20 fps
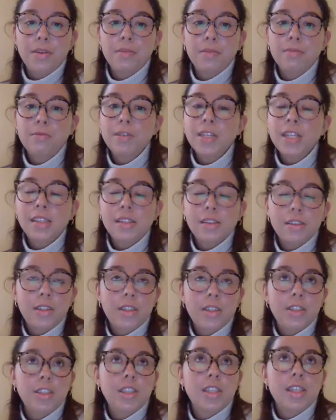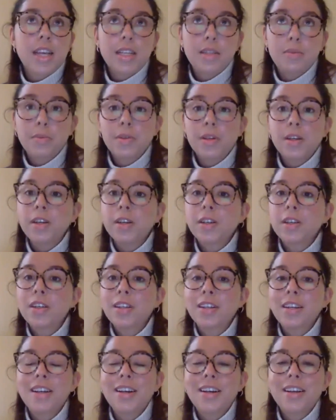research,
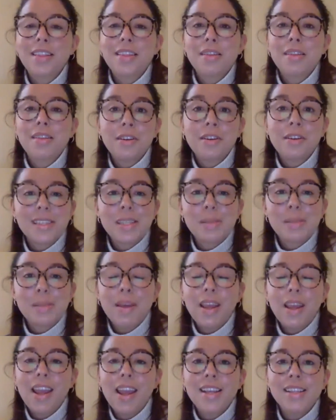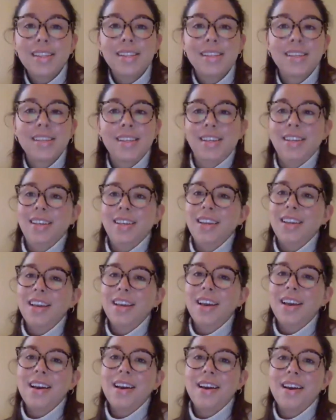network, learn the space,
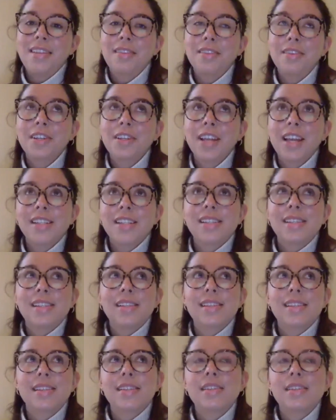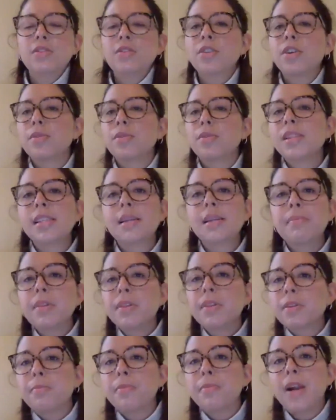look at,
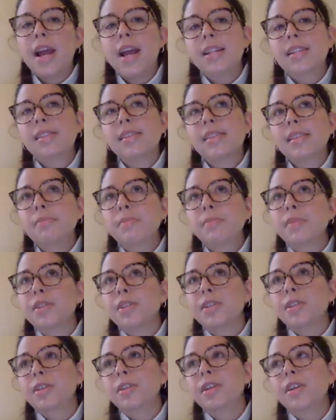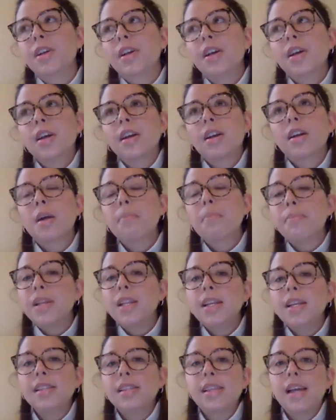similar brands, similar
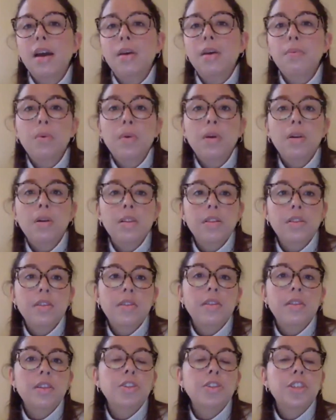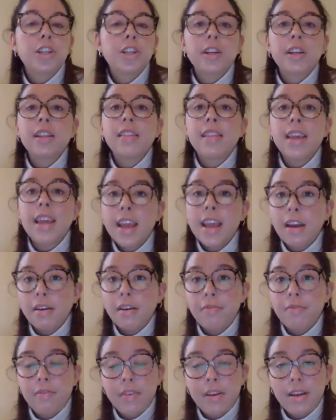companies, the journey they
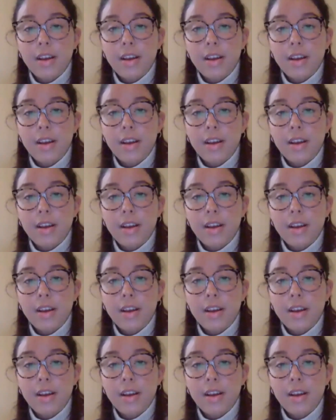have